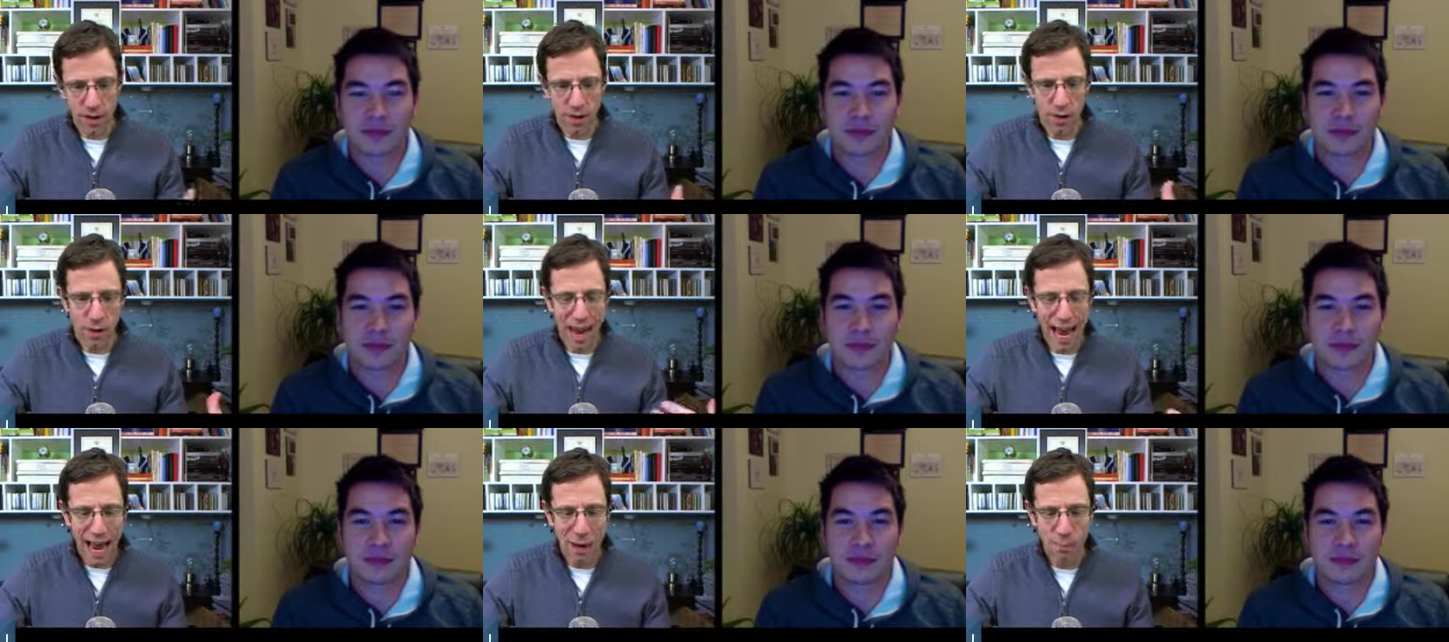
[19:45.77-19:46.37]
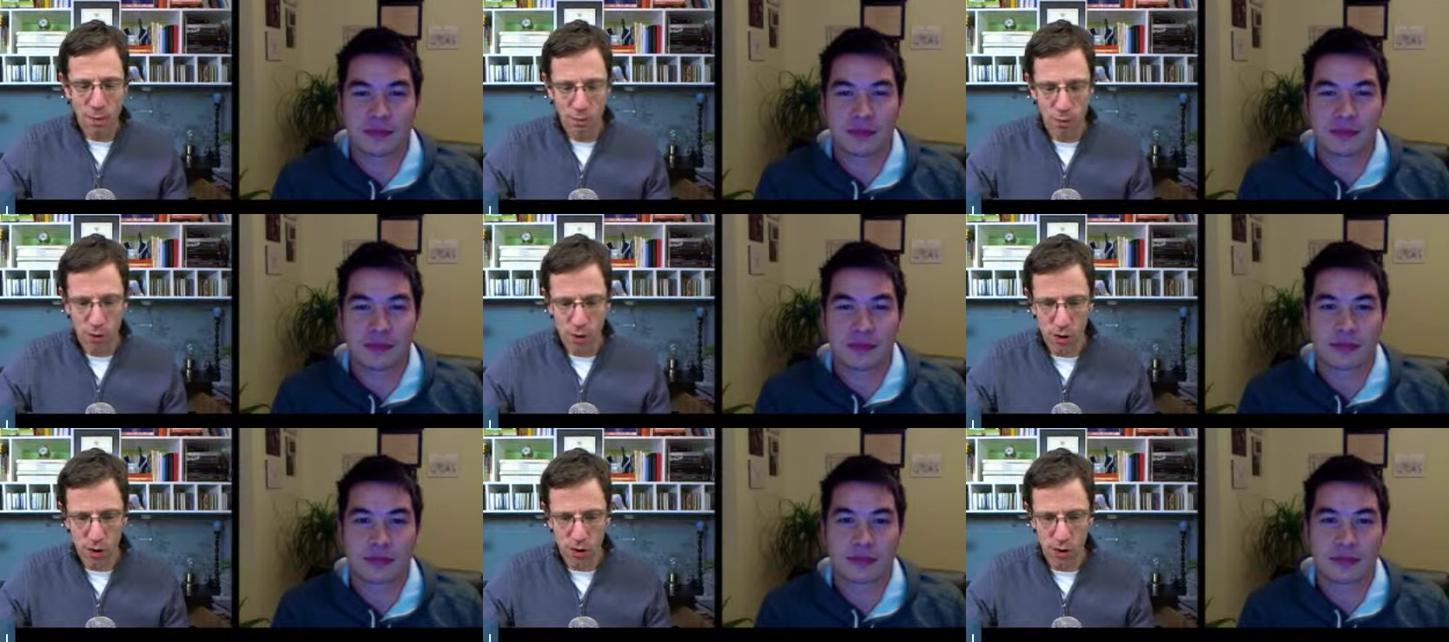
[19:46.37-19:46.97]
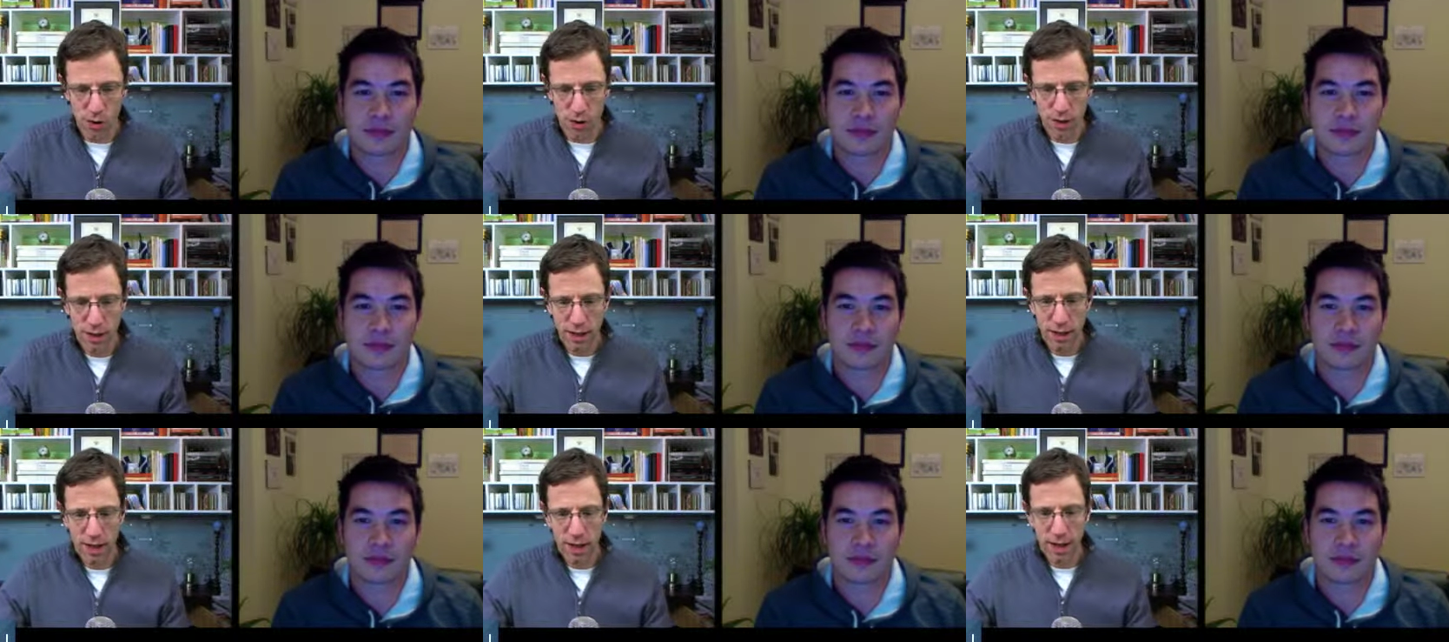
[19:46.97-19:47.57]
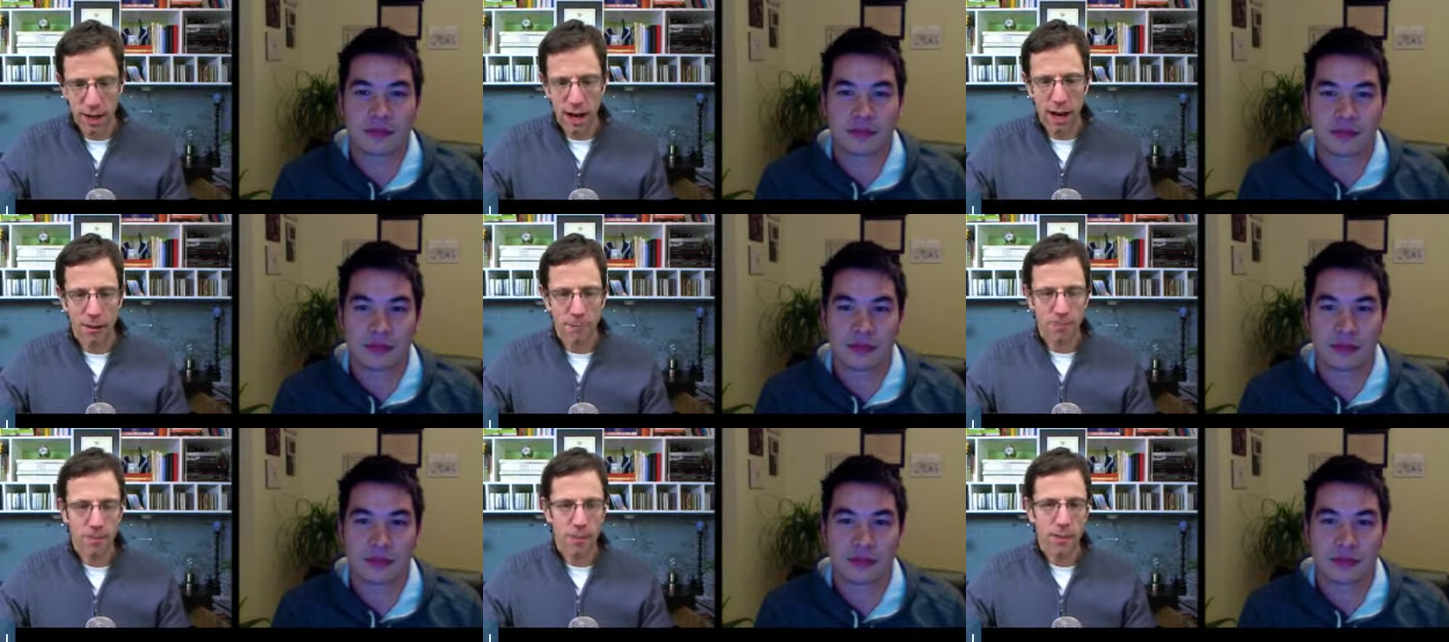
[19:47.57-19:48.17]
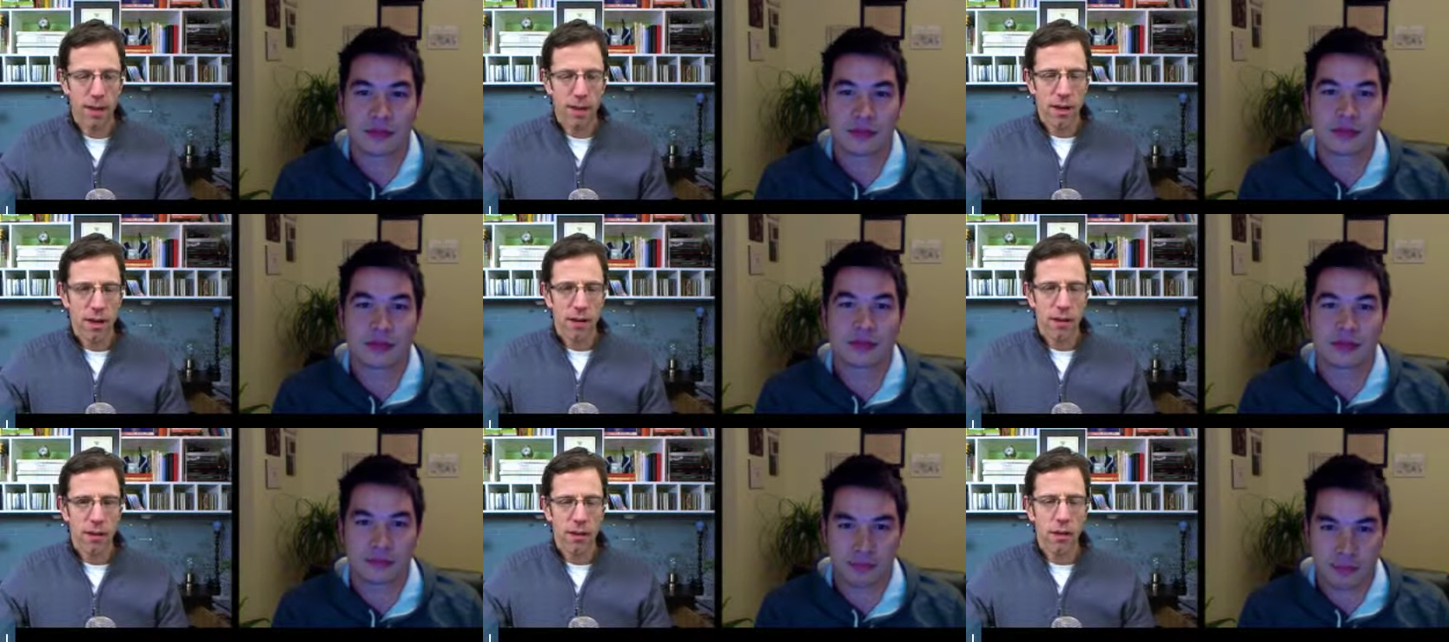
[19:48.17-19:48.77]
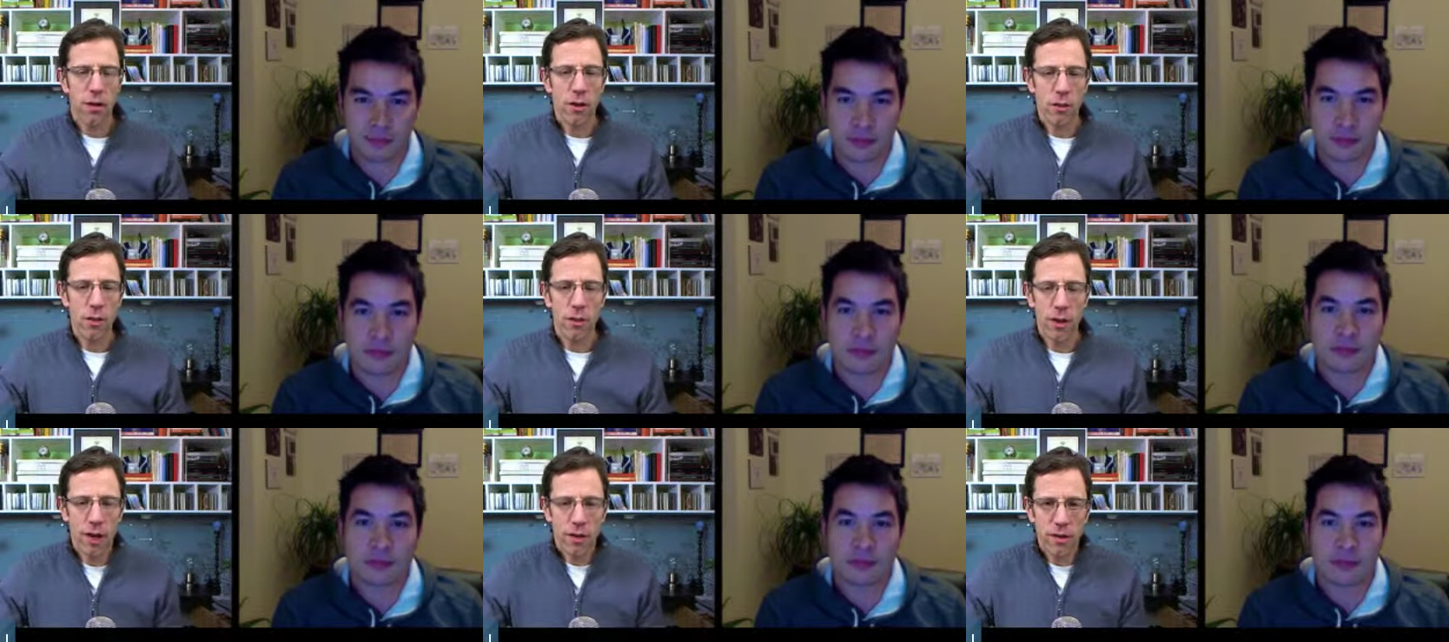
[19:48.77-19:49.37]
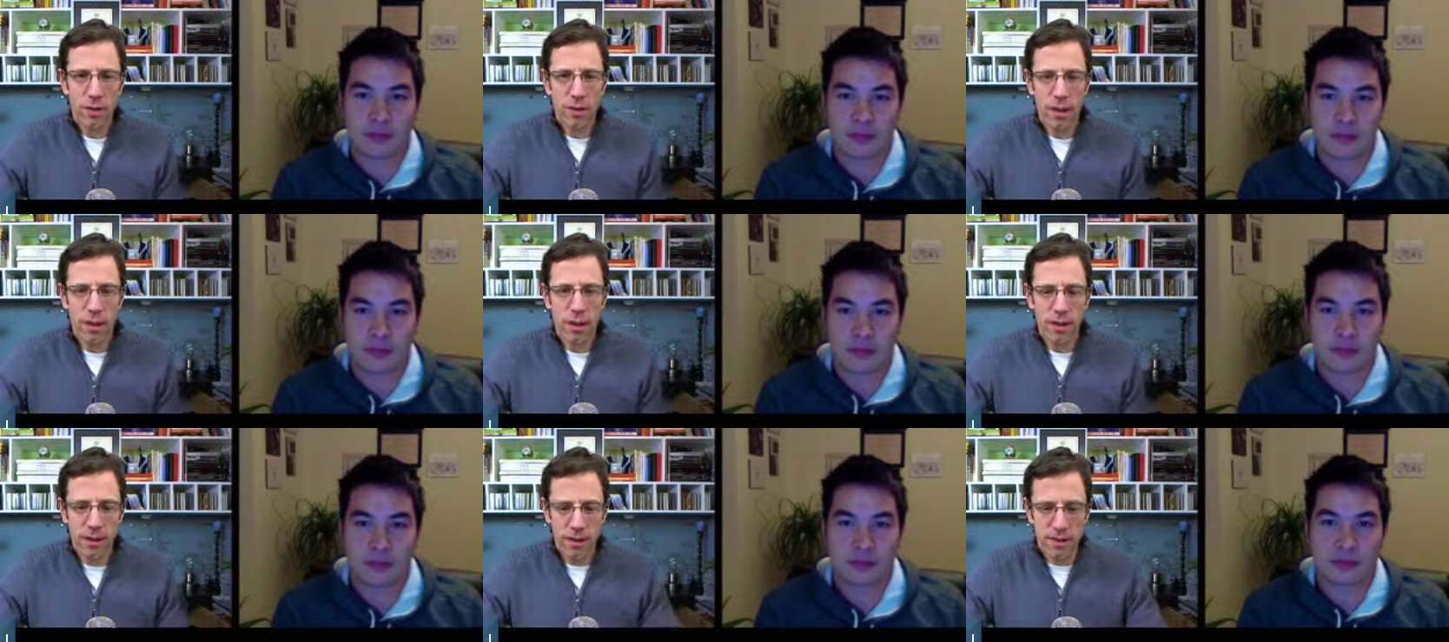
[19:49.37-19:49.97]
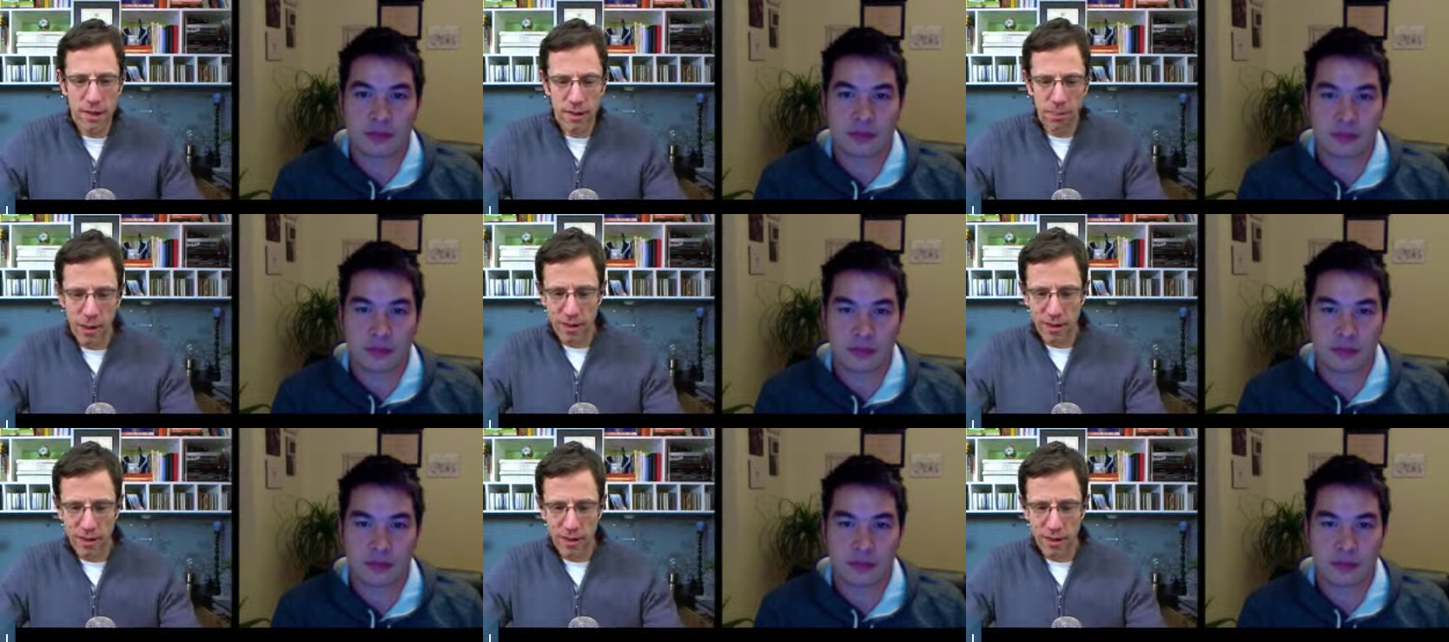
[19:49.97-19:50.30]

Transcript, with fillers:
Speaker 1: into app producer. Um, you, you got a subtitle here that says